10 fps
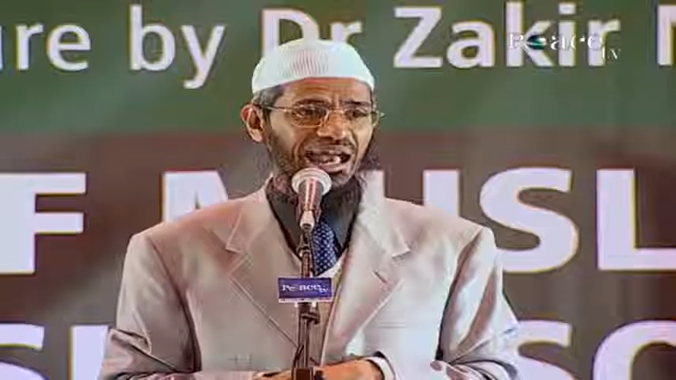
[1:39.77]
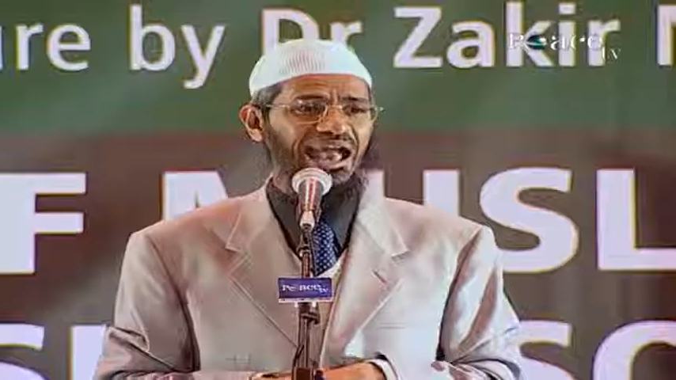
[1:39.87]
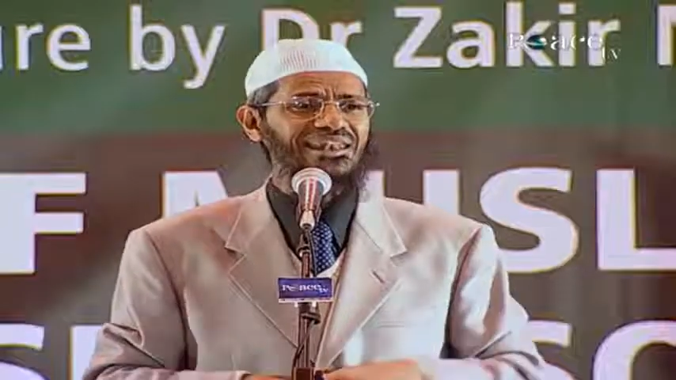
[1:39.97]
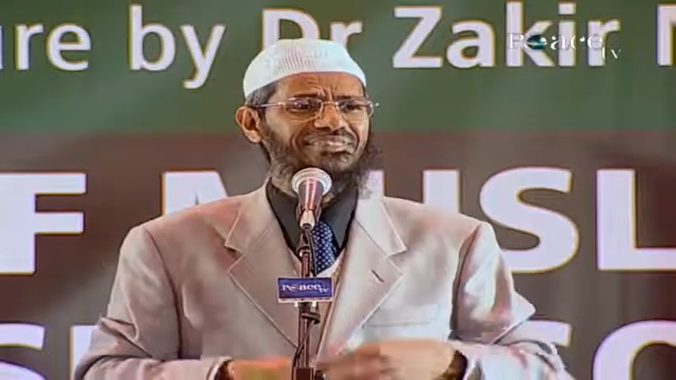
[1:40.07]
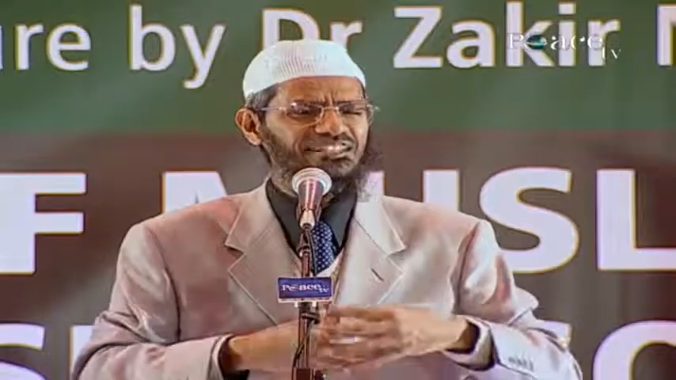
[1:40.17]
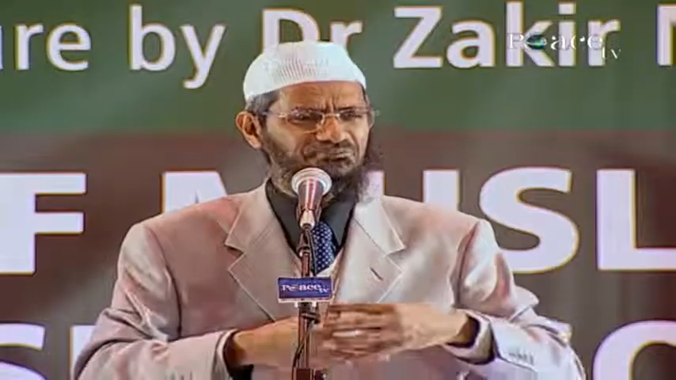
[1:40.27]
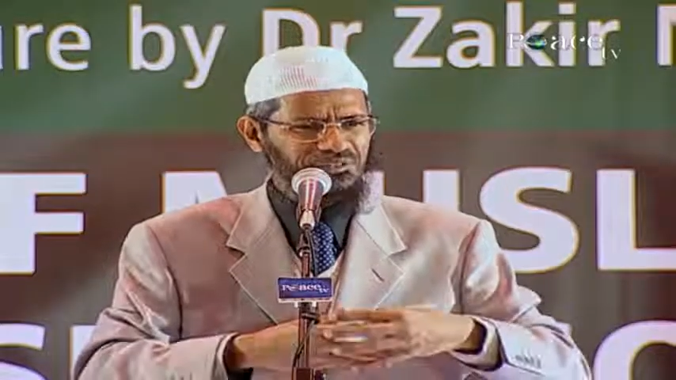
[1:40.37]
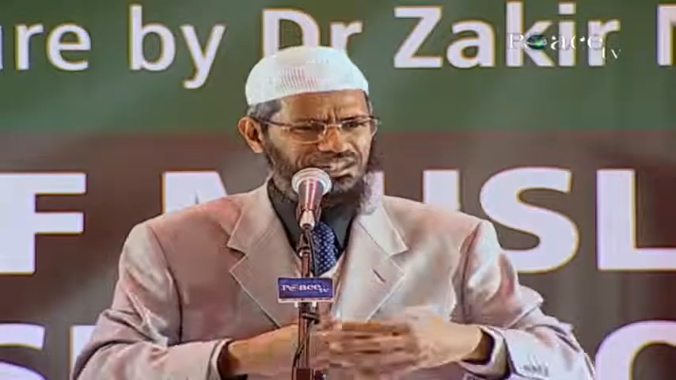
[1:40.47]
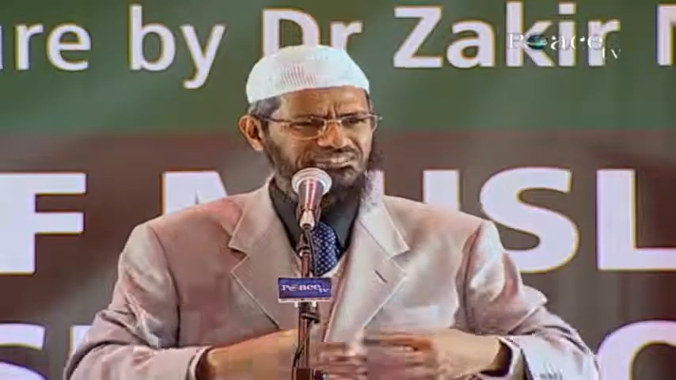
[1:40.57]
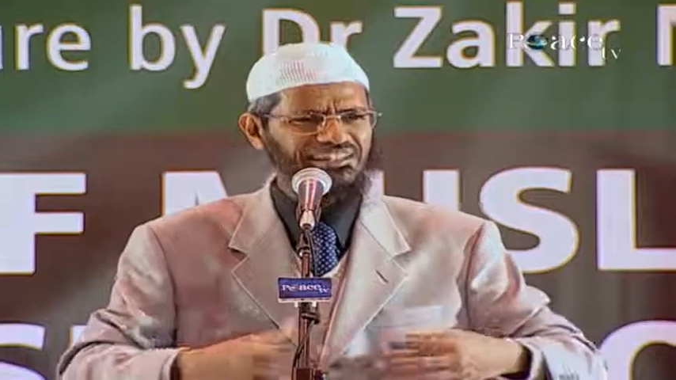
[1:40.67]
And in the
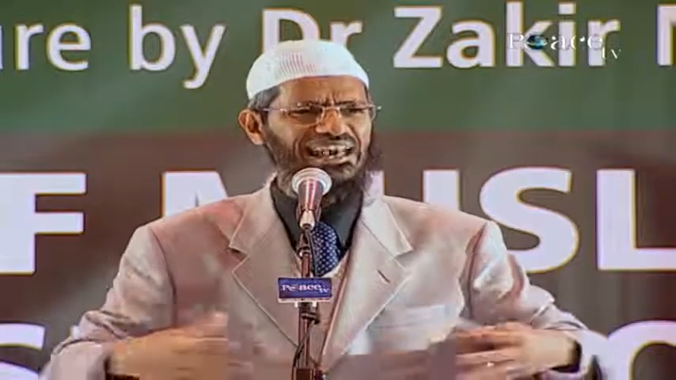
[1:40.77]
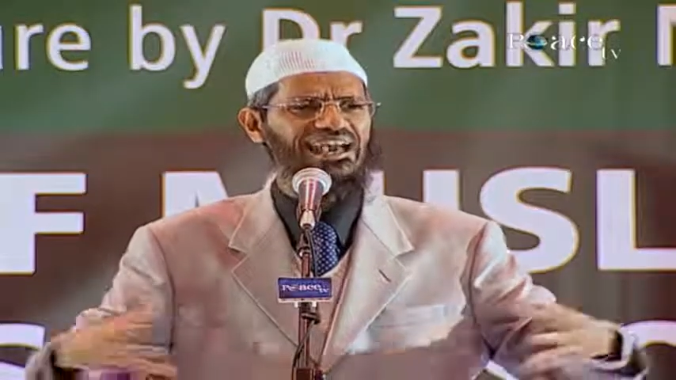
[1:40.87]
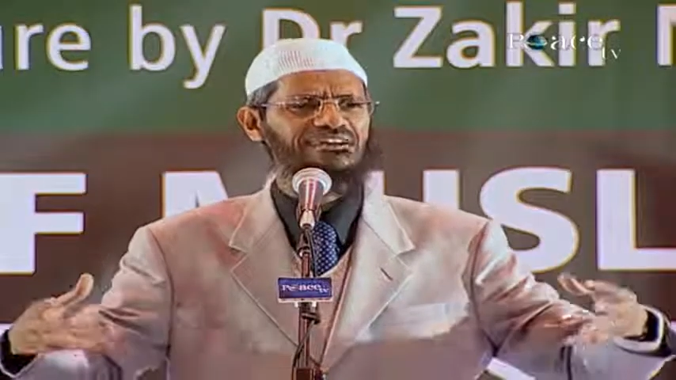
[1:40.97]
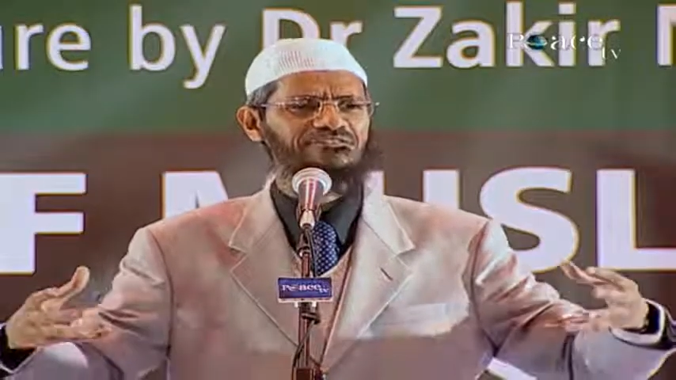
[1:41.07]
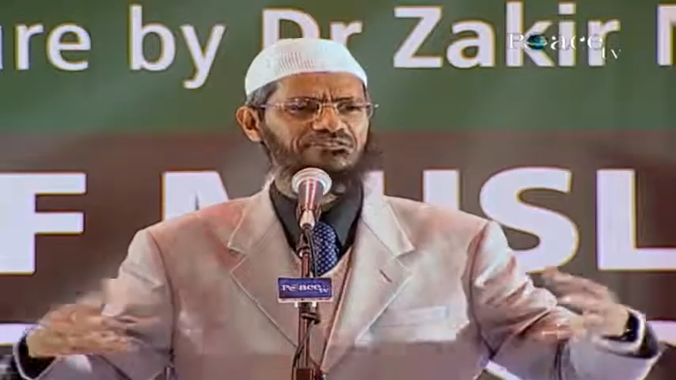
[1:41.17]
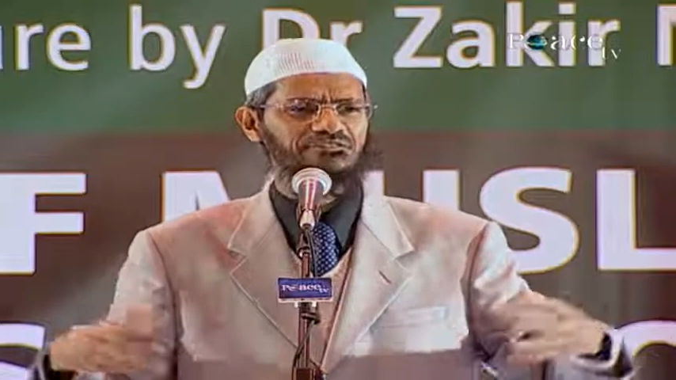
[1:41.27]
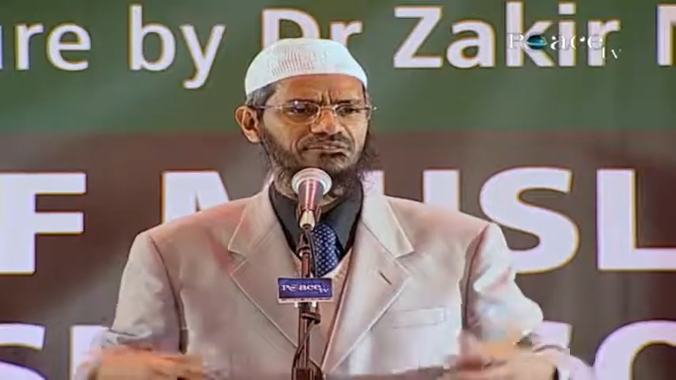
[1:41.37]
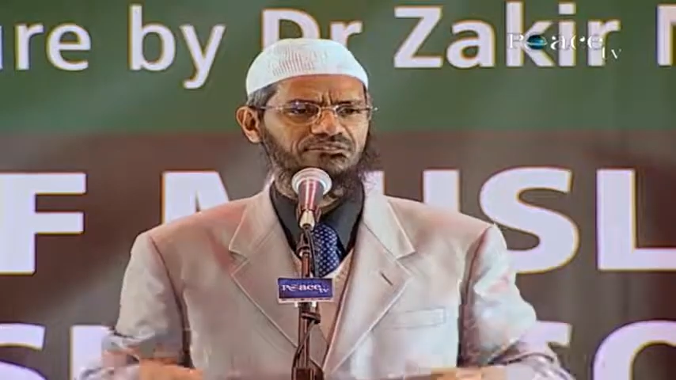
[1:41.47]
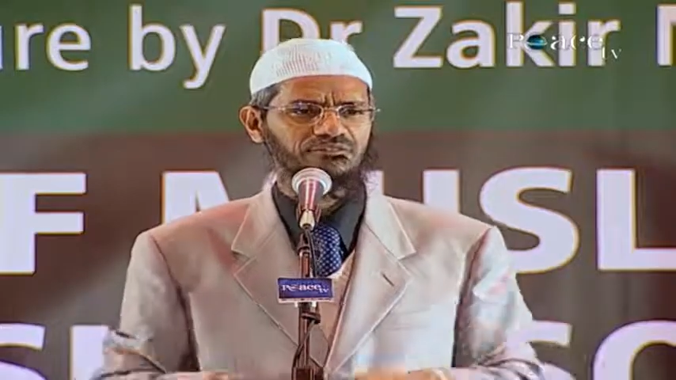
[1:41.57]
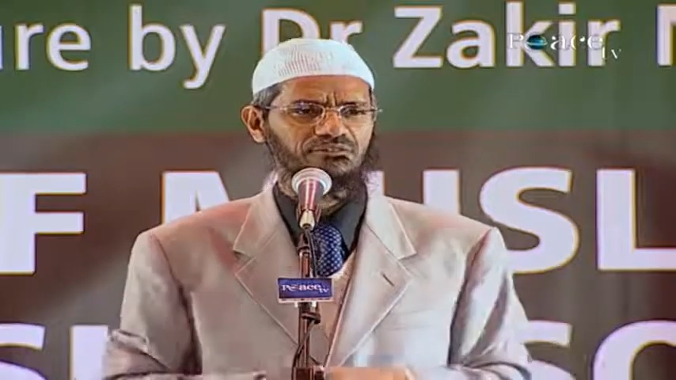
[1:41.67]
experience that I have
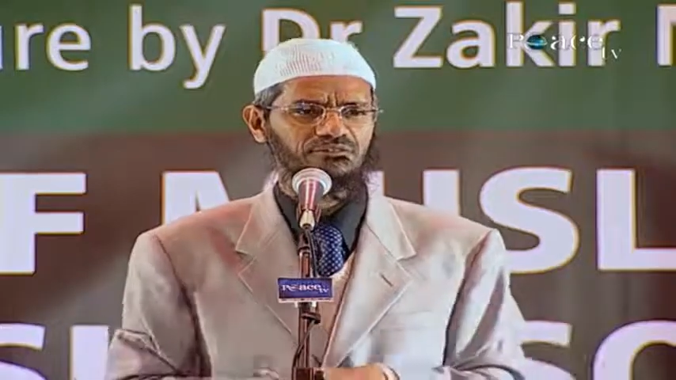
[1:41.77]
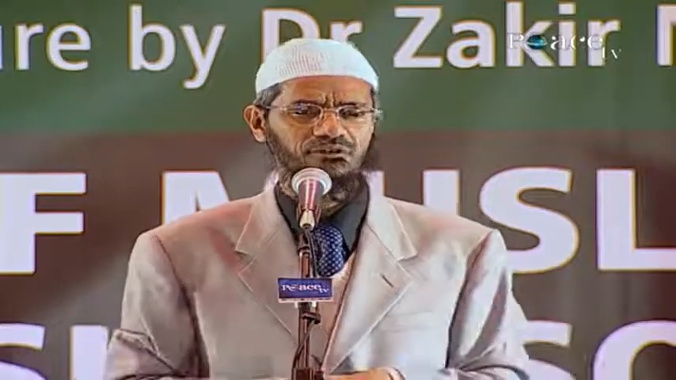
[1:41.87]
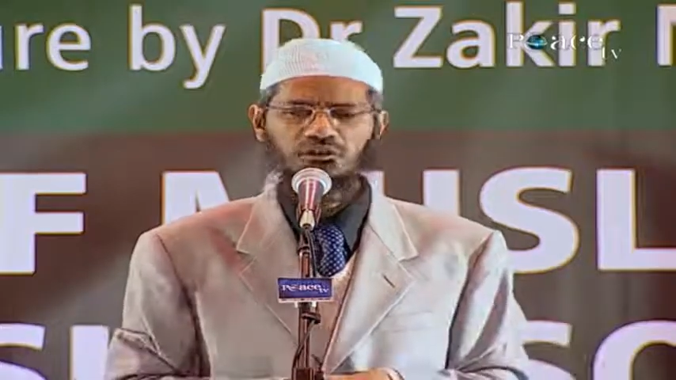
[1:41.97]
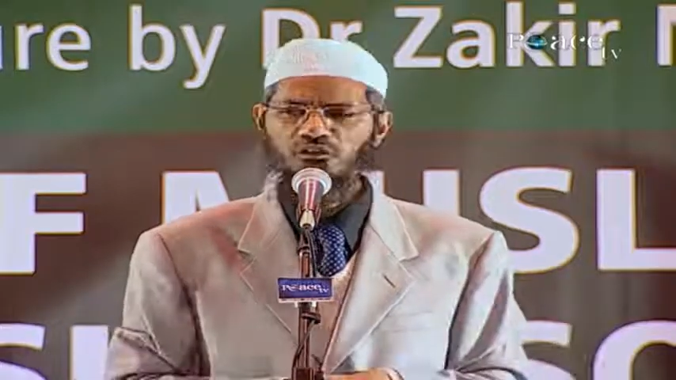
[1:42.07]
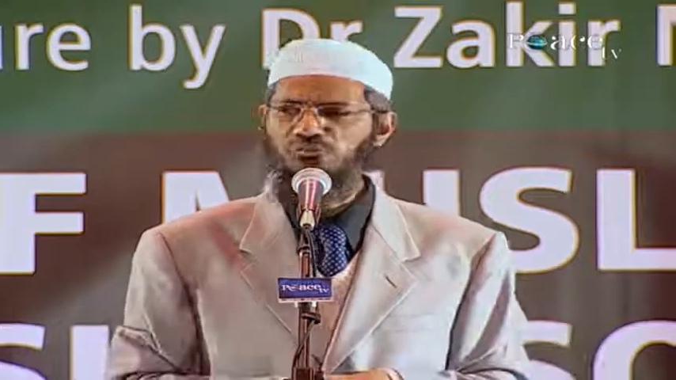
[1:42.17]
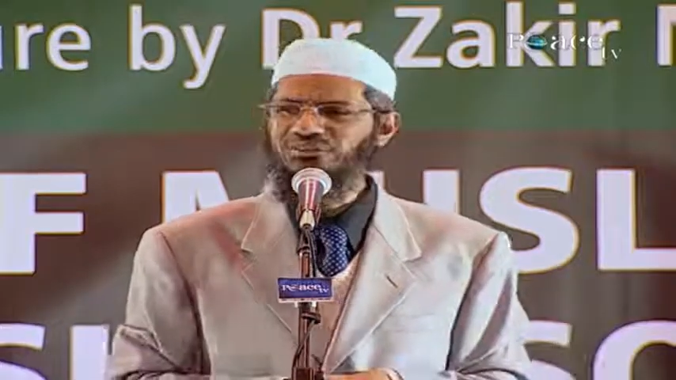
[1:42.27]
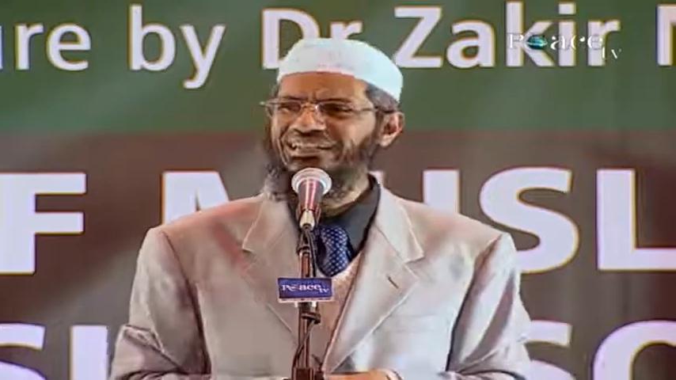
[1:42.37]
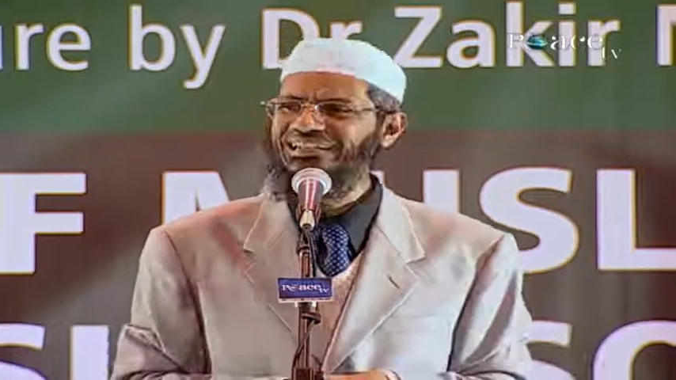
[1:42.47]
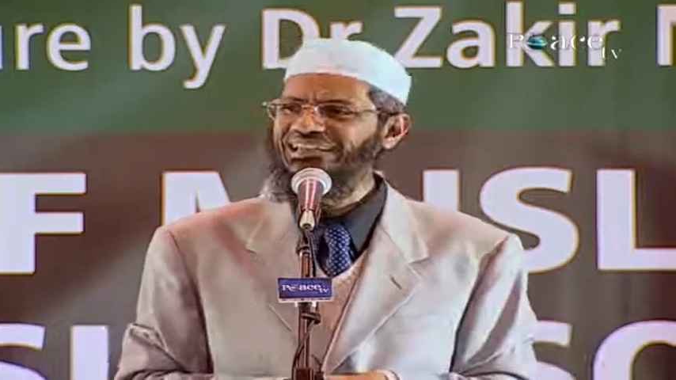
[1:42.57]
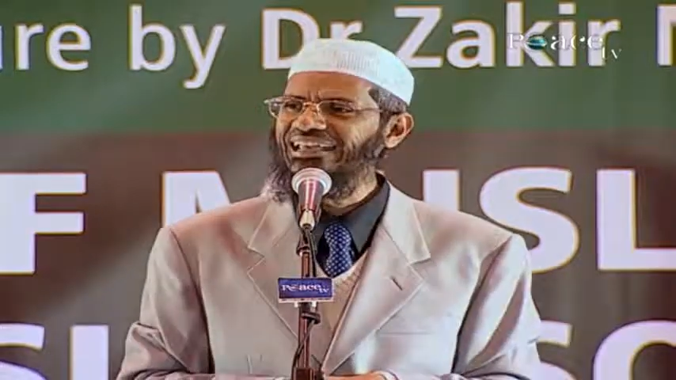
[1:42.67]
of more than
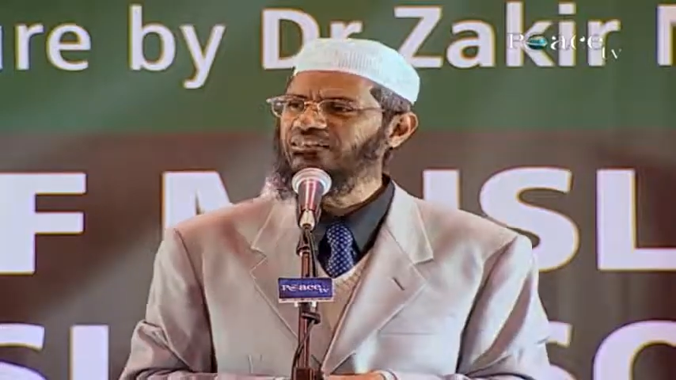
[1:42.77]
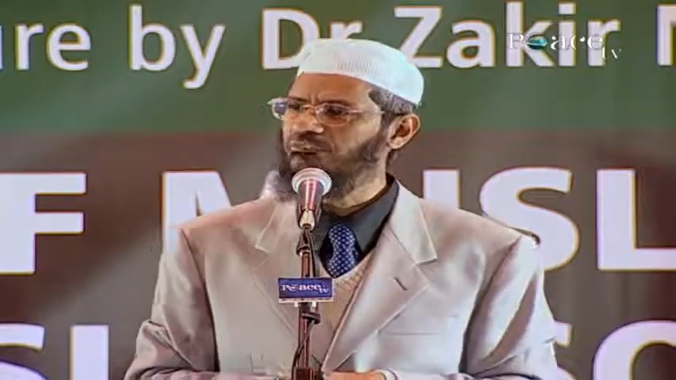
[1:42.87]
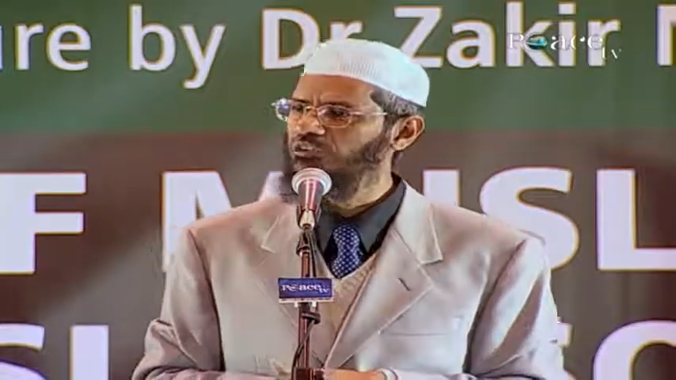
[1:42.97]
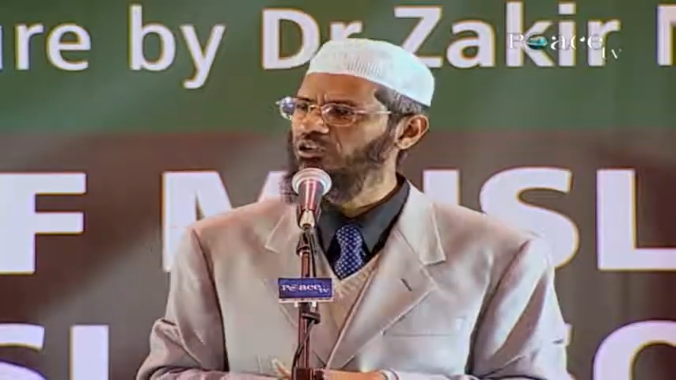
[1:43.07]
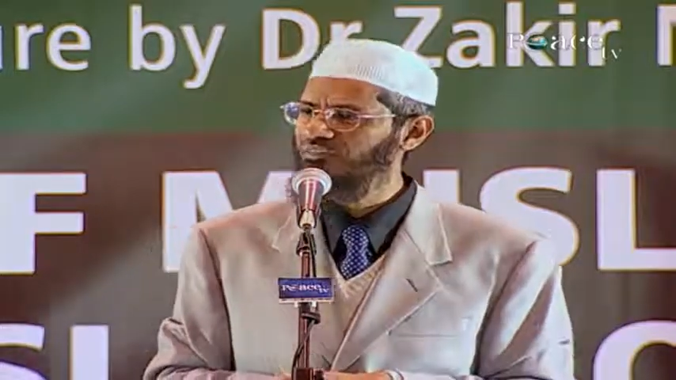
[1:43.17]
a decade in the field of